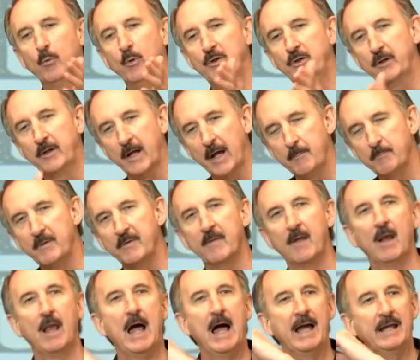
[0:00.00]
when you come to the
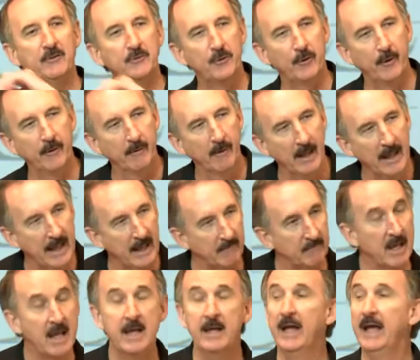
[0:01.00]
light, turn left?
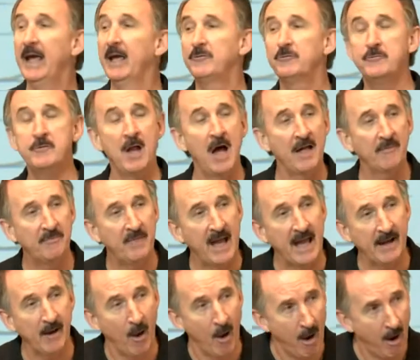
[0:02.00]
It's not
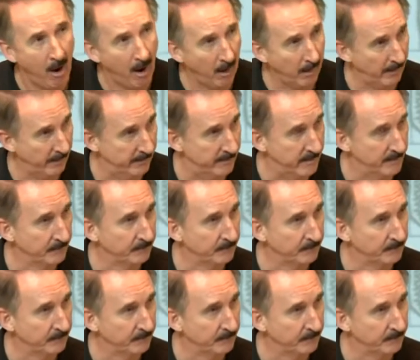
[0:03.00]
that hard.